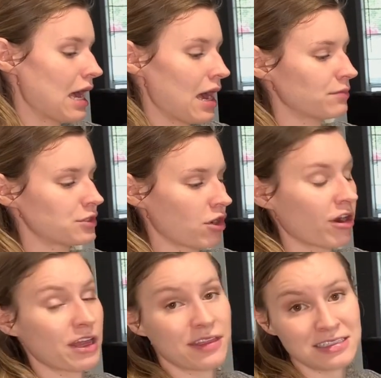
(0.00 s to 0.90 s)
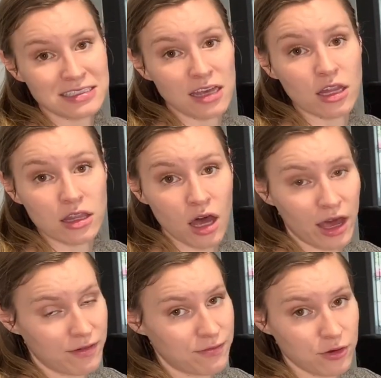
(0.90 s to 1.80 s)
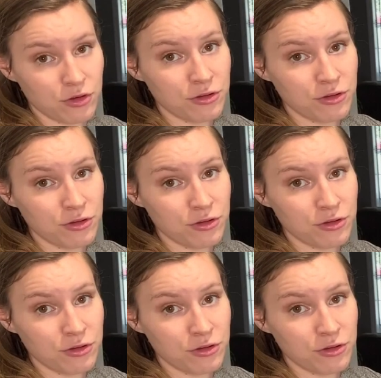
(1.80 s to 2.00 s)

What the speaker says: I'm sorry, this is a lot of food.